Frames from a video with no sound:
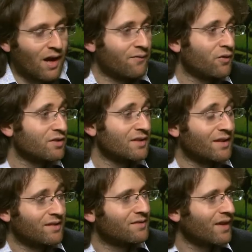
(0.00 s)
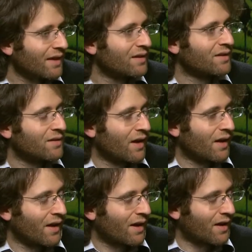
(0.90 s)
Unfortunately, there's a second
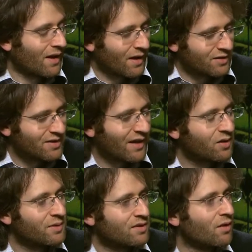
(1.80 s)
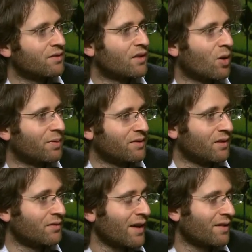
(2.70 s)
channel which goes in the
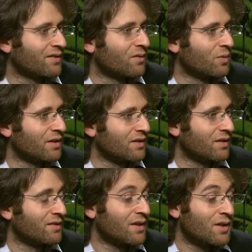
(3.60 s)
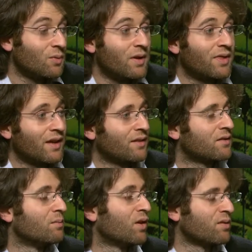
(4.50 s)
opposite direction, which is we think
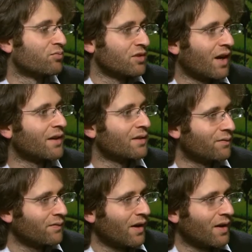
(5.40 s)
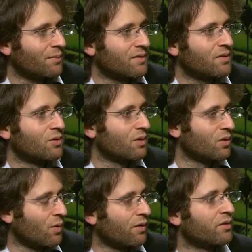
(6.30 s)
it's the most productive firms who are
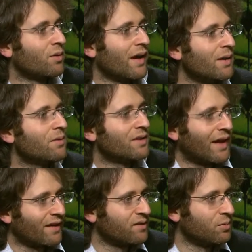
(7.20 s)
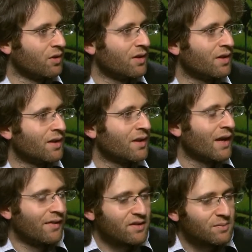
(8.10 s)
the ones who are able to export.
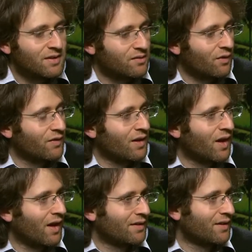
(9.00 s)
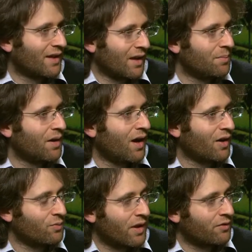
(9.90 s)
And this means it's often hard to tell
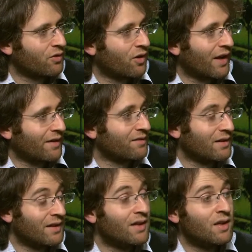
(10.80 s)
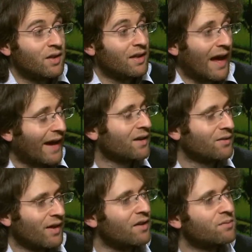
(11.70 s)
apart whether or not actually the act
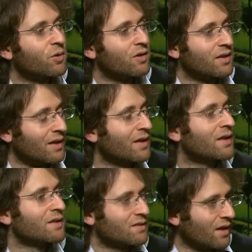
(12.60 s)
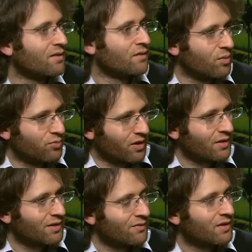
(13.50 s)
of exporting changes your
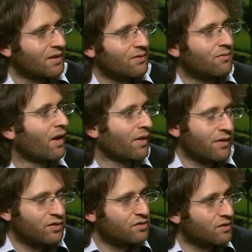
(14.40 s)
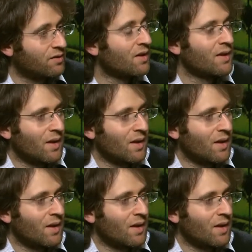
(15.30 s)
productivity rather than just